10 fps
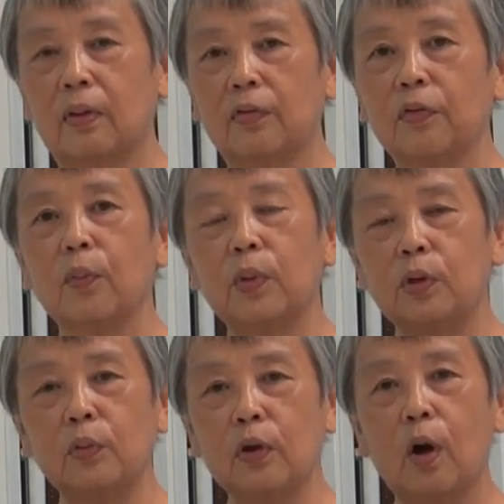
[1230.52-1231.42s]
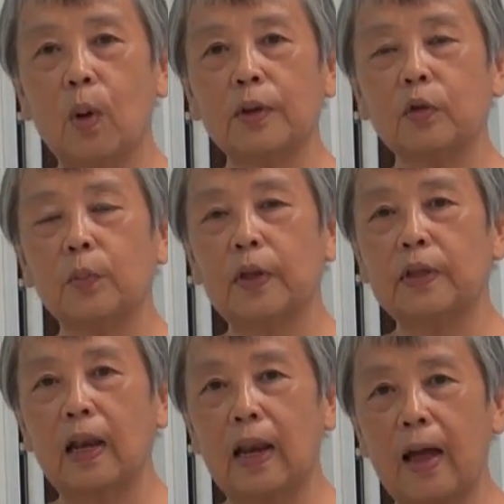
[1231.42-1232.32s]
So we do not want to be
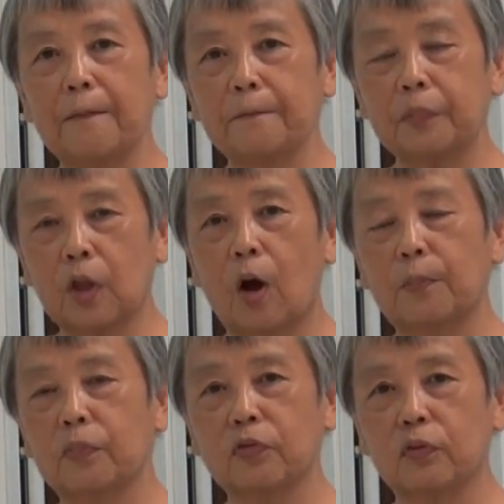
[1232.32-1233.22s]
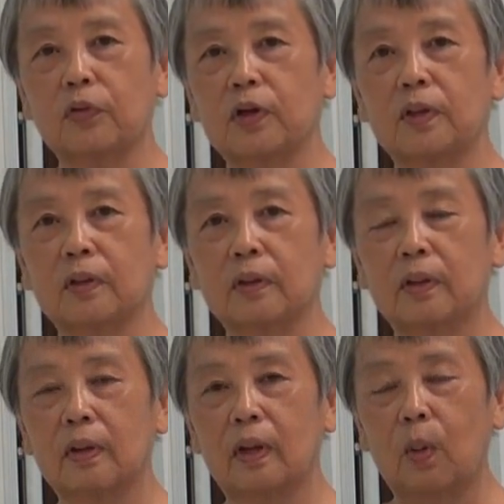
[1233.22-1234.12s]
the laptop student,
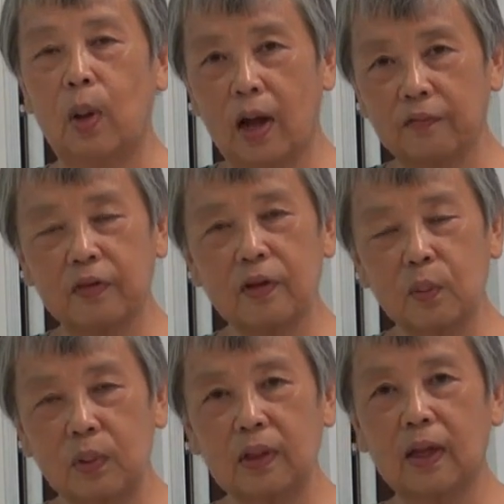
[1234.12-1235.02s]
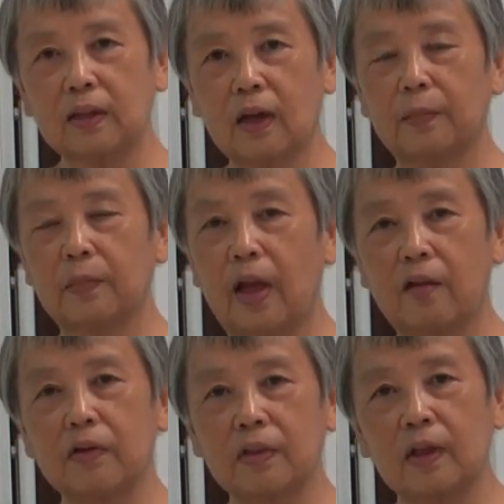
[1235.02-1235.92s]
where after we get up,
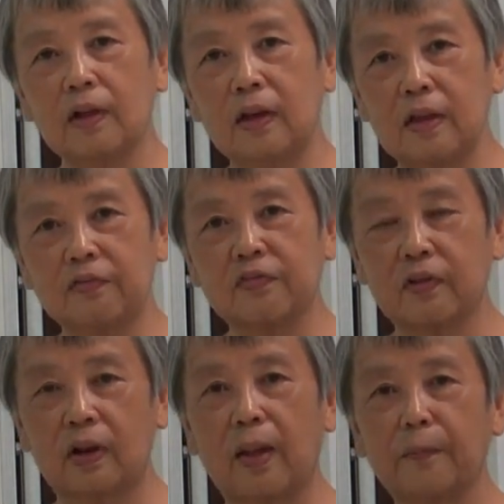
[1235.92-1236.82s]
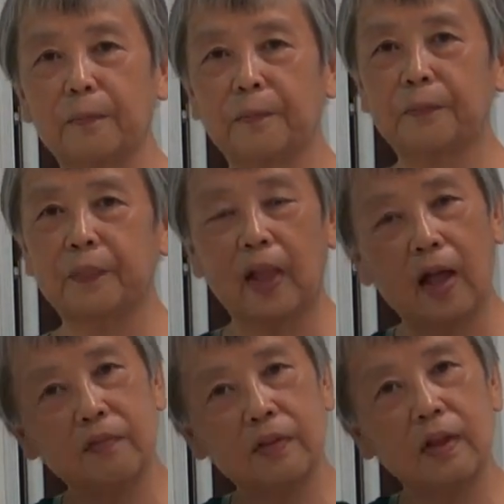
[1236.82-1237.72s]
everything leaves the lab.
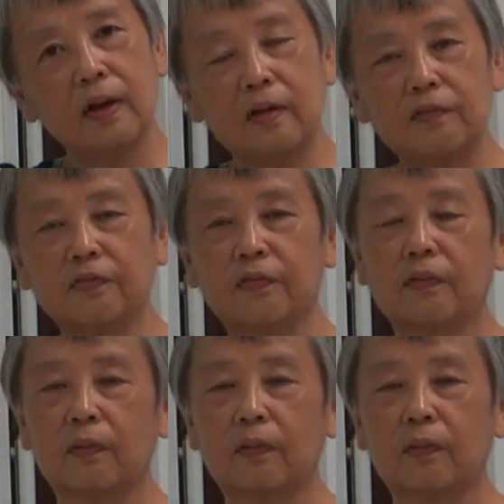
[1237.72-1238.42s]
Everything leaves.